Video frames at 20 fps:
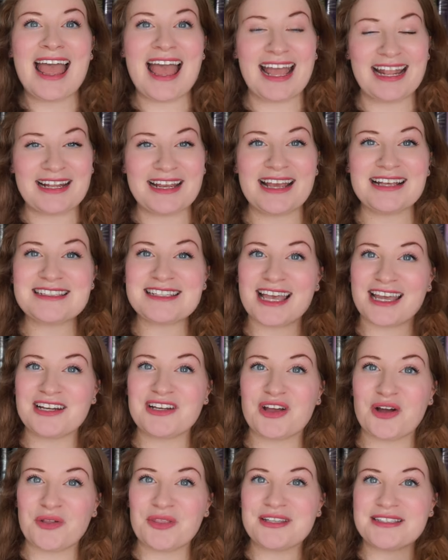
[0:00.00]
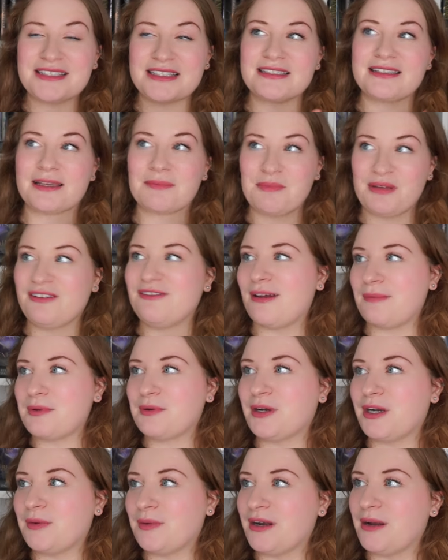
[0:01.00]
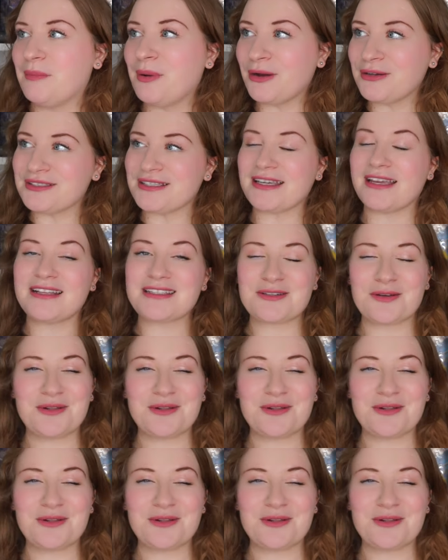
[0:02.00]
And yes, I know this is like mid-February when I'm posting it,